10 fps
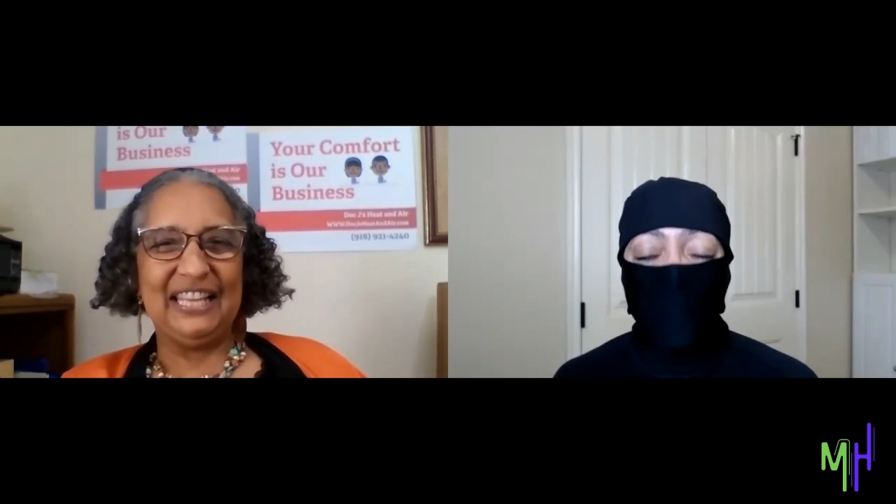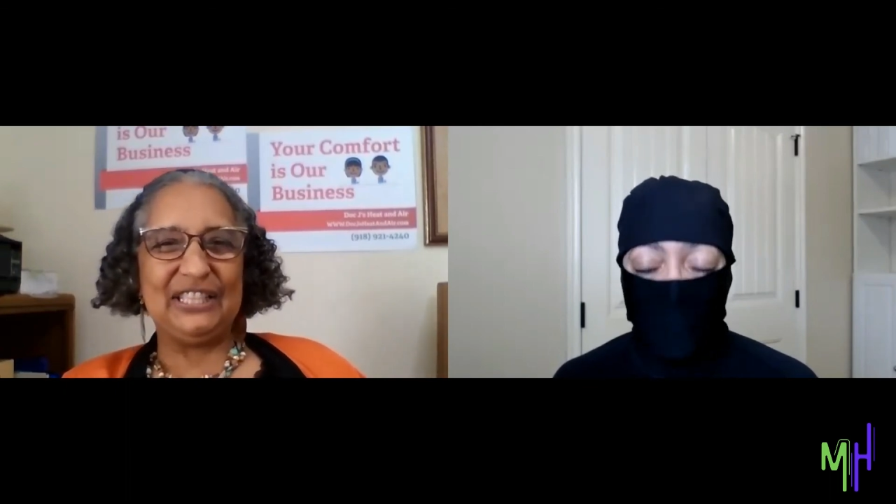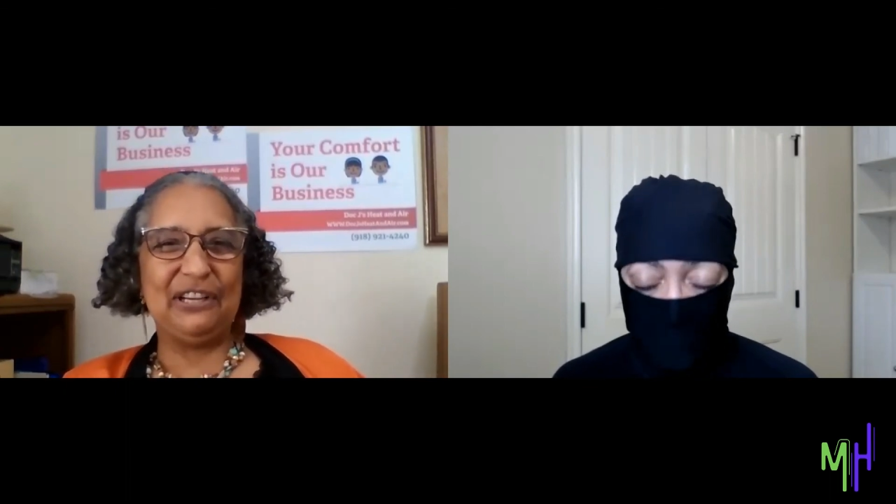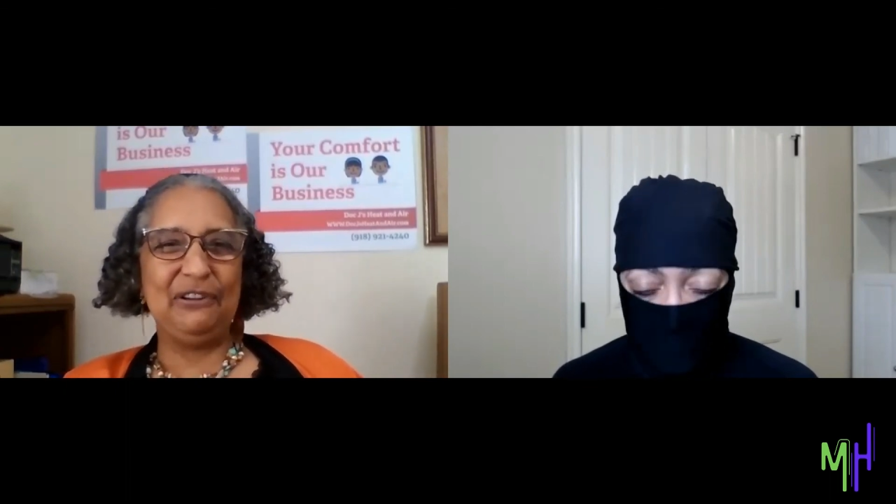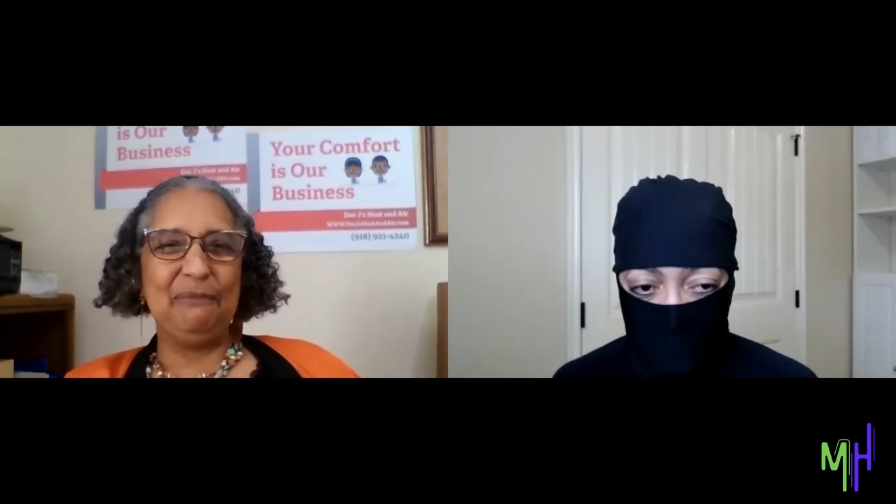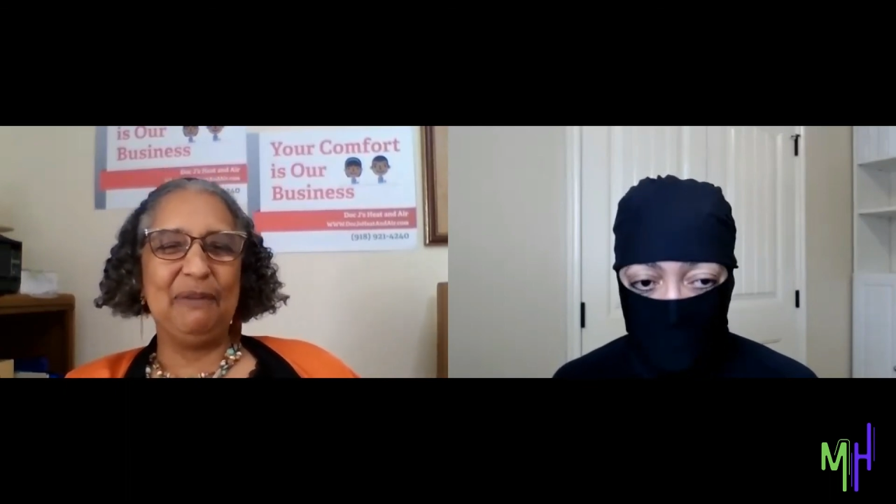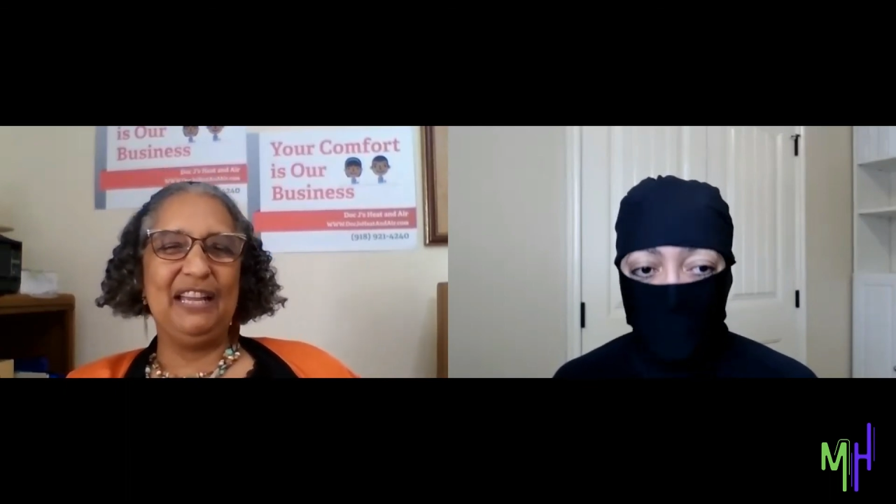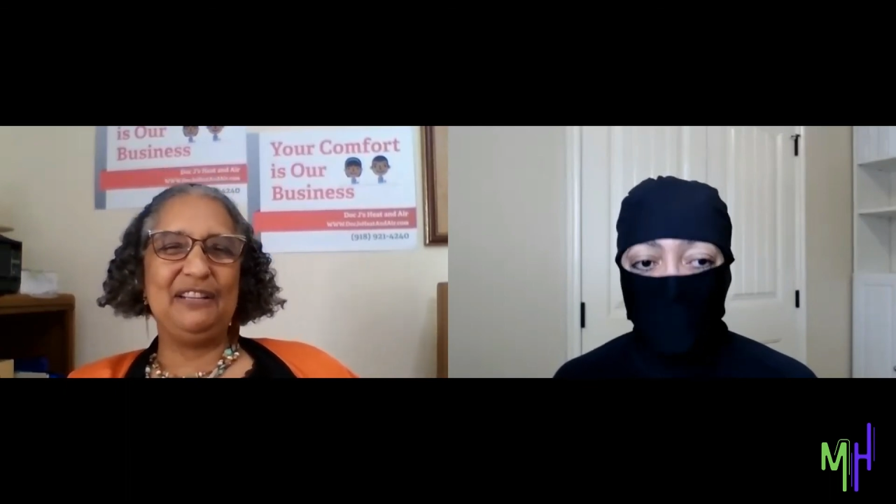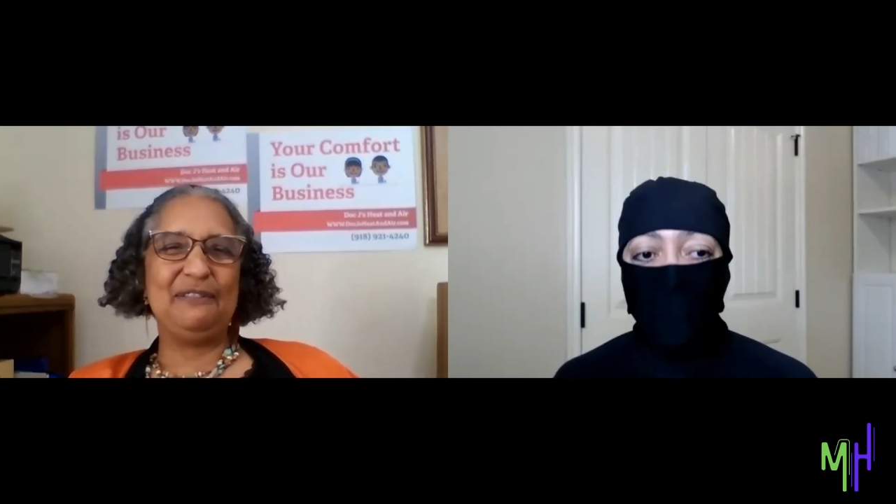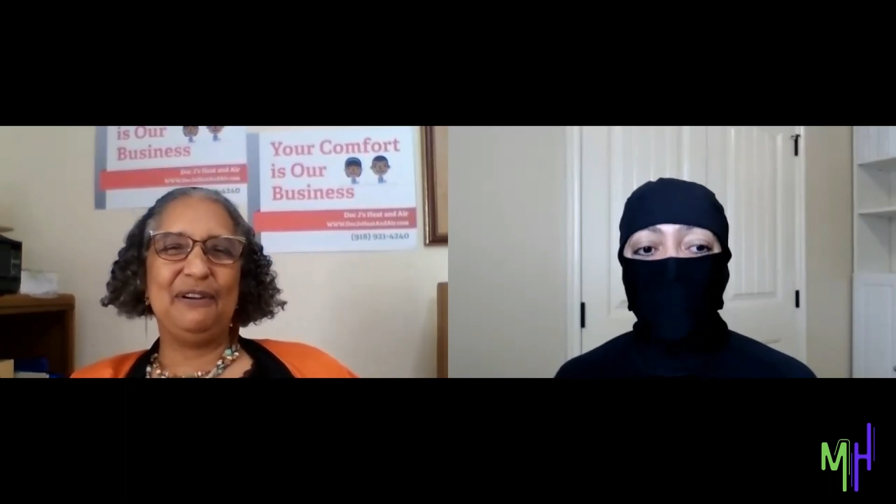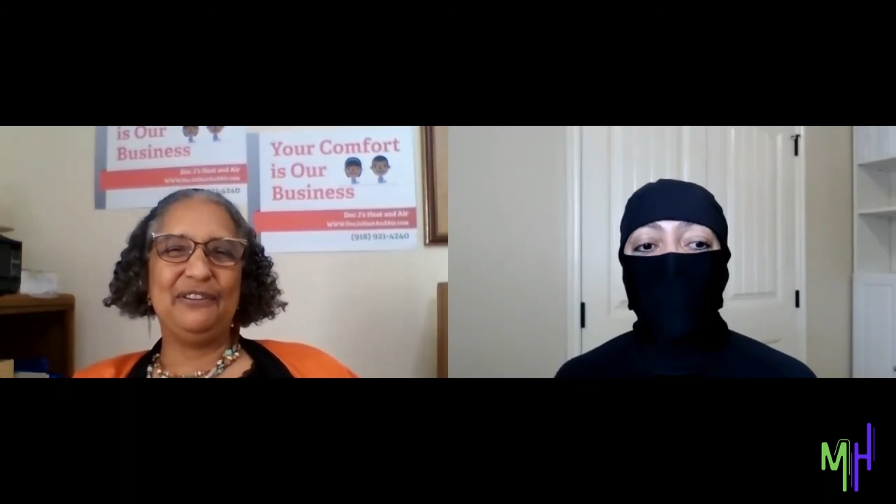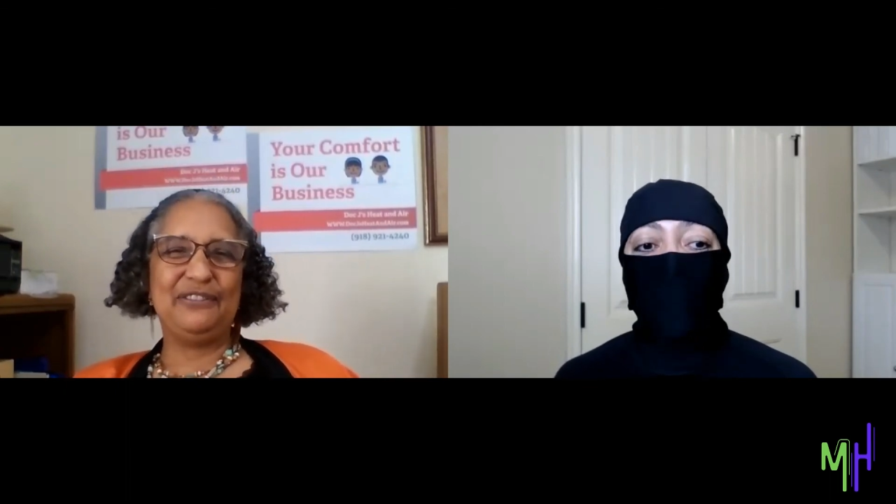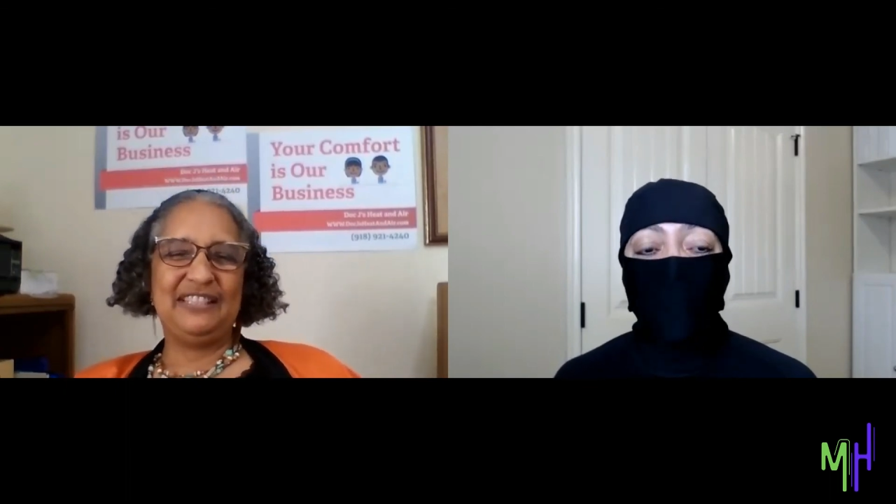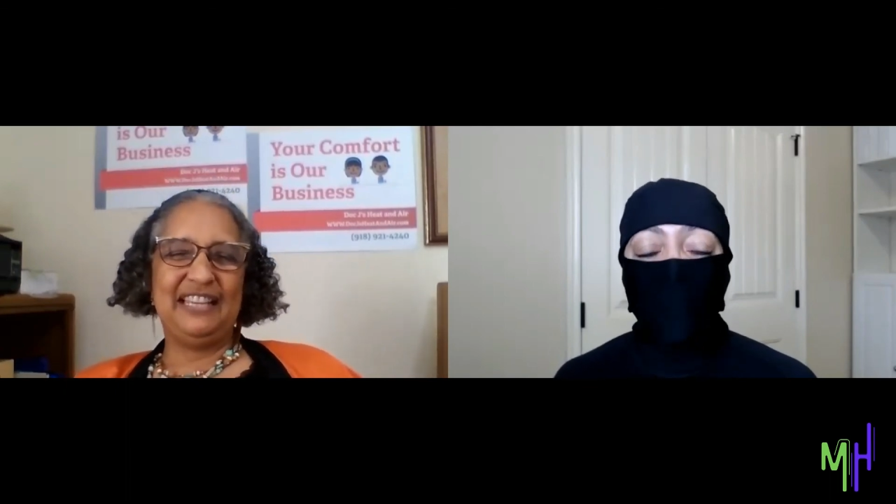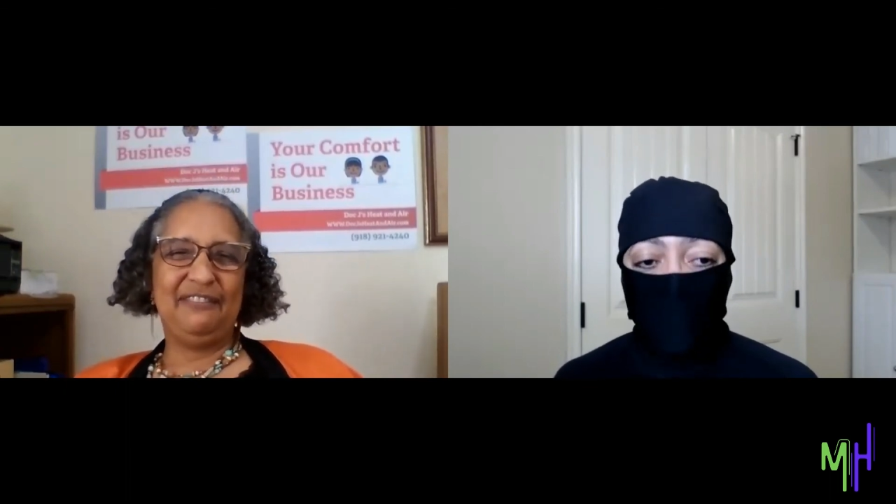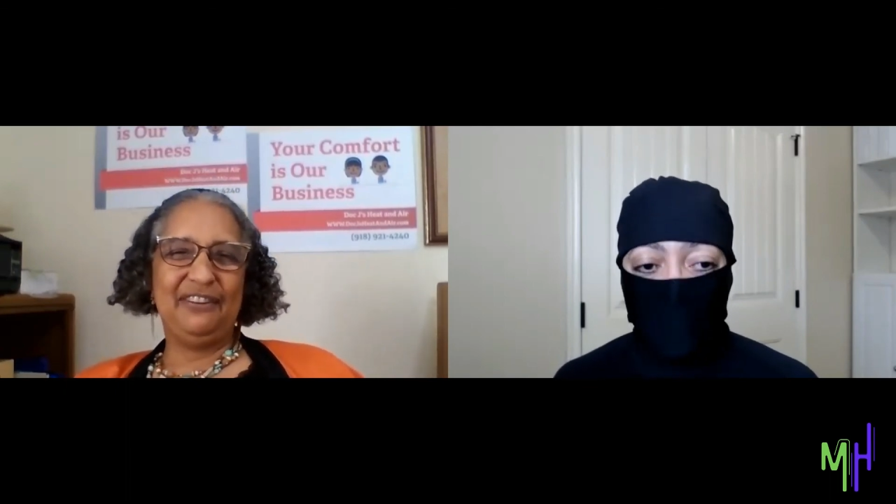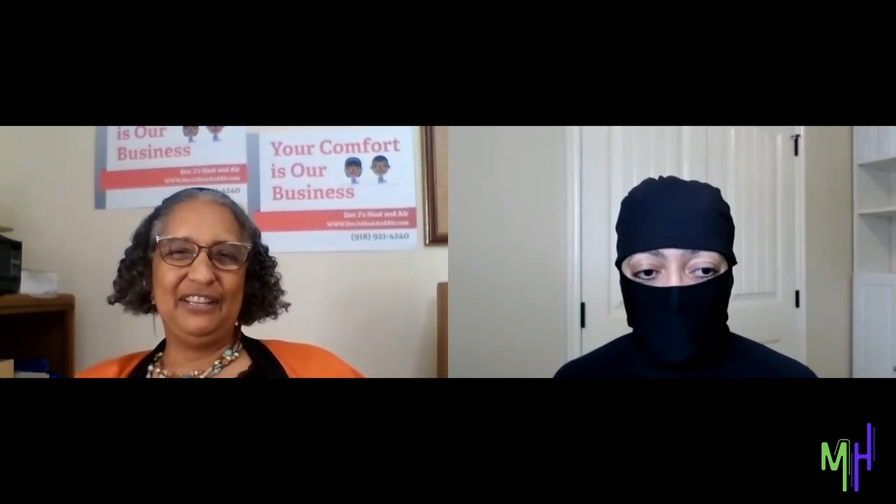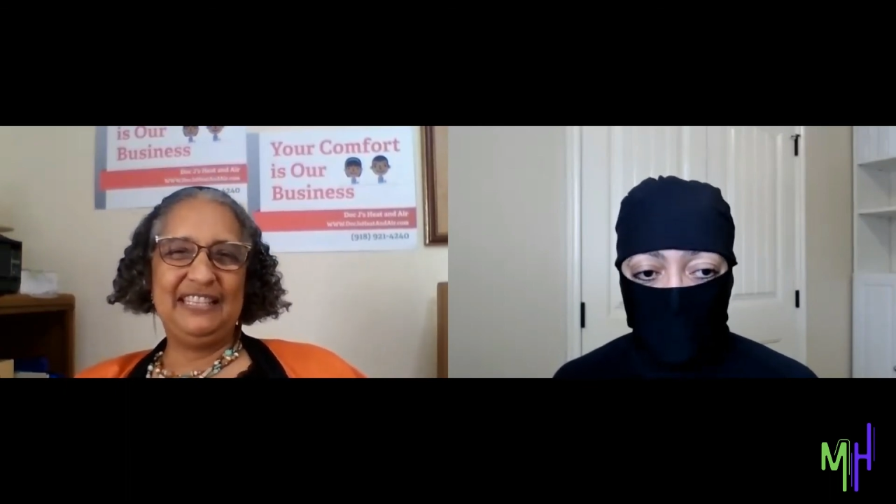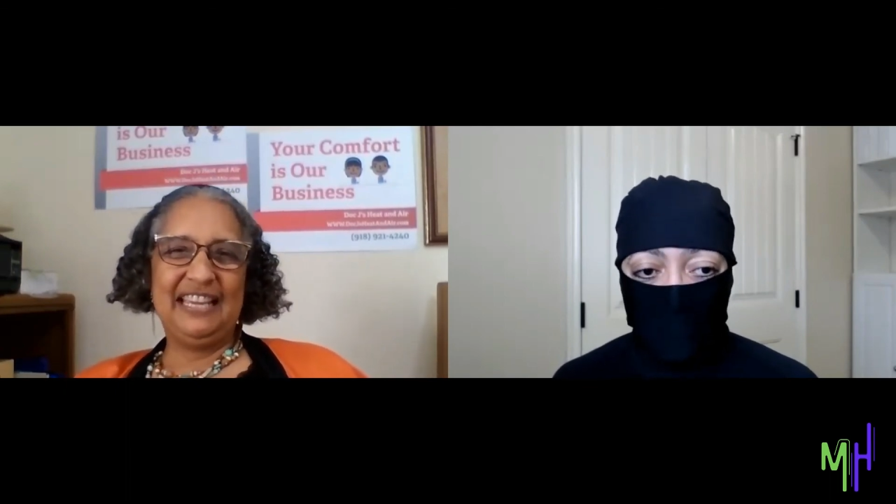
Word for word: So you might as well just have a good